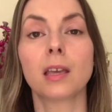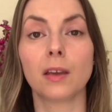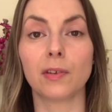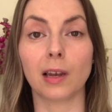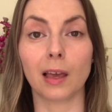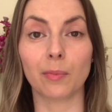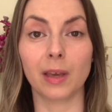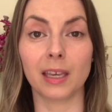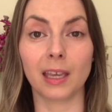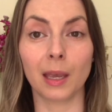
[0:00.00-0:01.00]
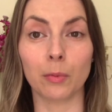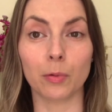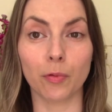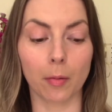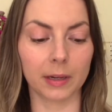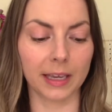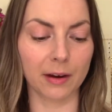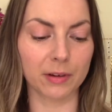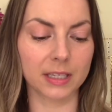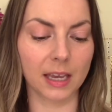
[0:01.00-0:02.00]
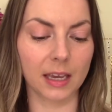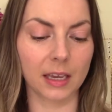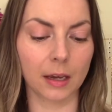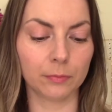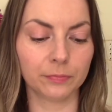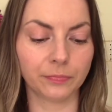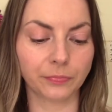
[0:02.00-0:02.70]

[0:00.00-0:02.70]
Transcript: if you're like me, it would probably irritate you.